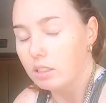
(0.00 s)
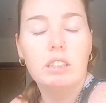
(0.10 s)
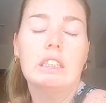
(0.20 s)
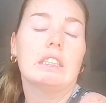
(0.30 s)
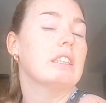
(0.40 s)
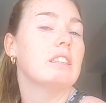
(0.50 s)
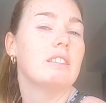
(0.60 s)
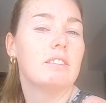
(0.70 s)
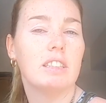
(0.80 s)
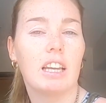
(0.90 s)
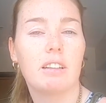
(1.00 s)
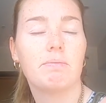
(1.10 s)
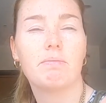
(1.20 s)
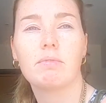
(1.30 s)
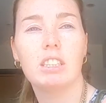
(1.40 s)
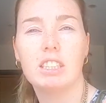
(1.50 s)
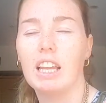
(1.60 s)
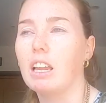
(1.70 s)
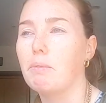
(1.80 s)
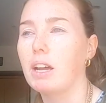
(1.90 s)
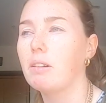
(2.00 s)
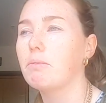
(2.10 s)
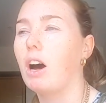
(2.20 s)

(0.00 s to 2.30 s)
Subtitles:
Ugh, yeah, just thinking about it.